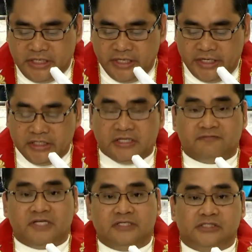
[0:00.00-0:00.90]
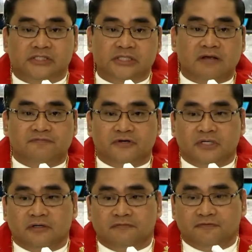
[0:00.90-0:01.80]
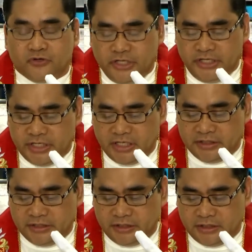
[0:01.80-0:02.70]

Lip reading: and even suffer for the other.